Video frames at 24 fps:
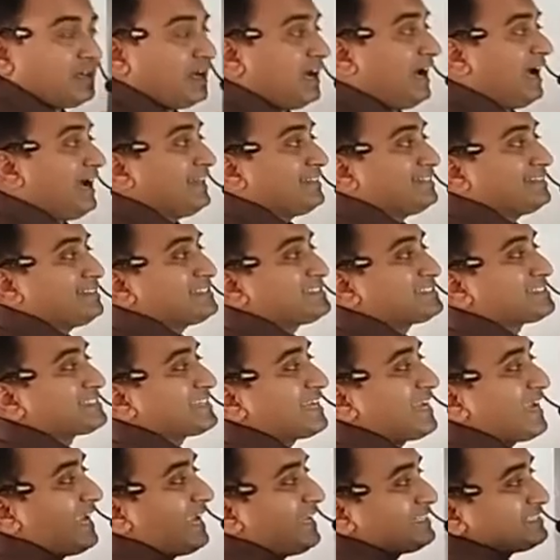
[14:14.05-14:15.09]
And the
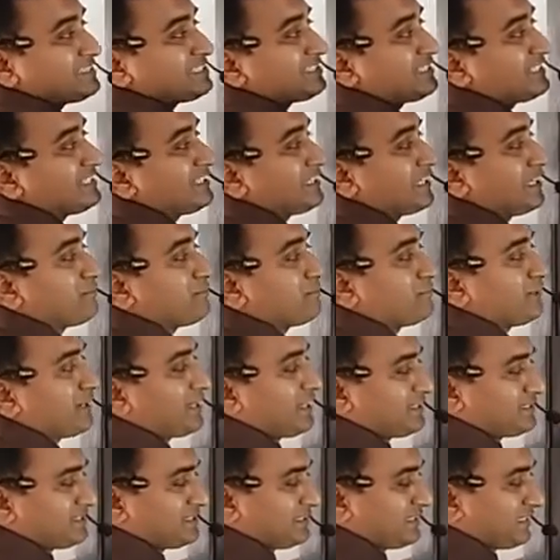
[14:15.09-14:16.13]
change in
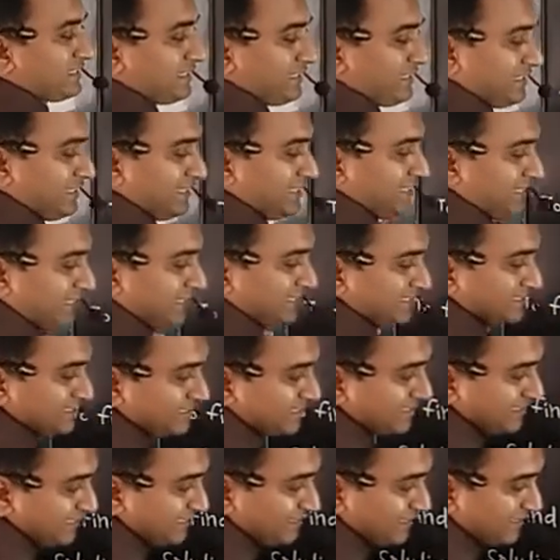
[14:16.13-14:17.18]
temperature is,
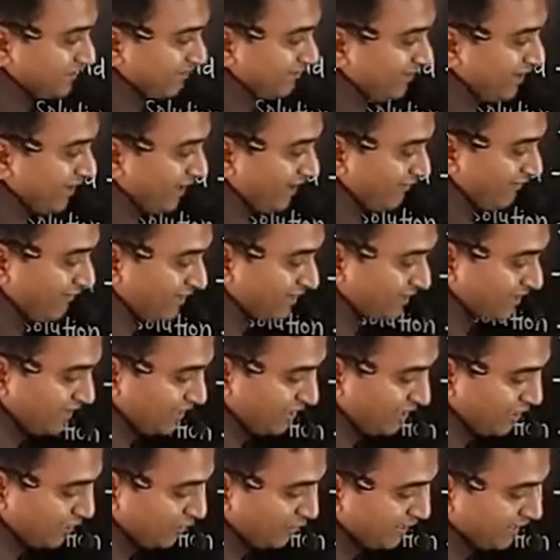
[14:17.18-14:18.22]
here we
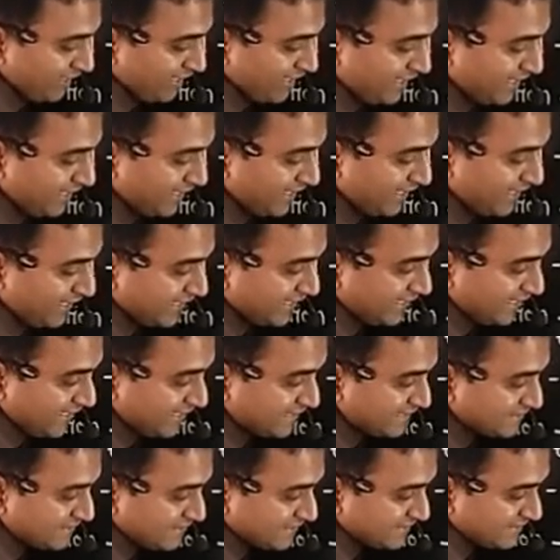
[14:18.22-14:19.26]
having 20
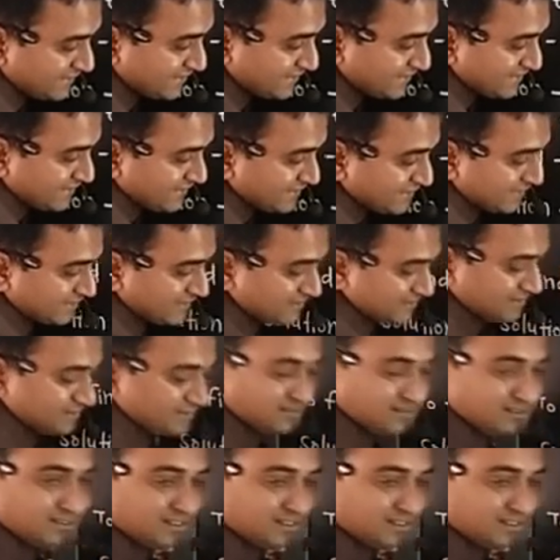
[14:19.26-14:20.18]
degrees Celsius.